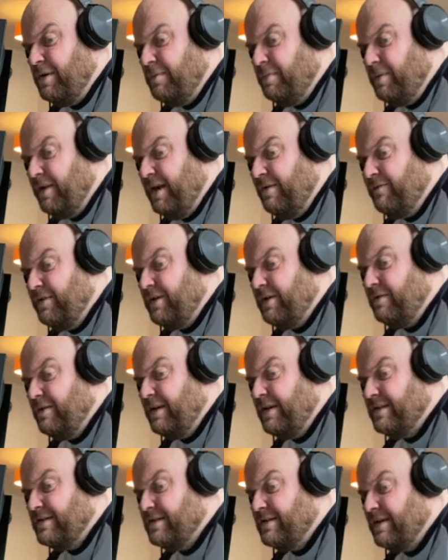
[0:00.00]
it play if I do
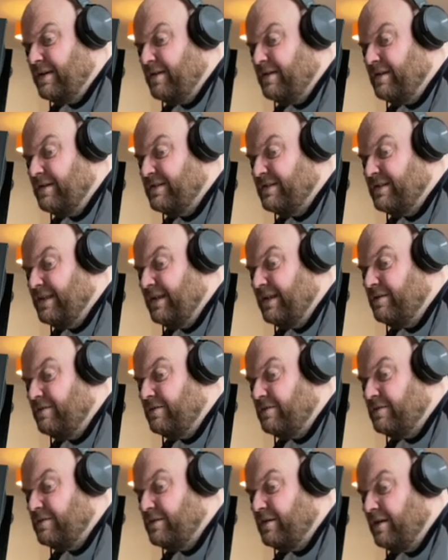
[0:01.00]
this? Hang on. That's
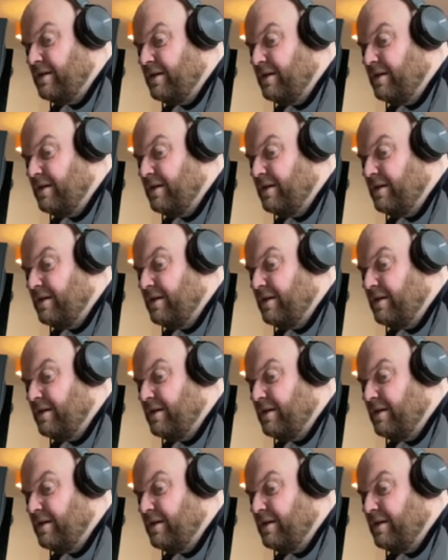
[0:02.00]
seagulls.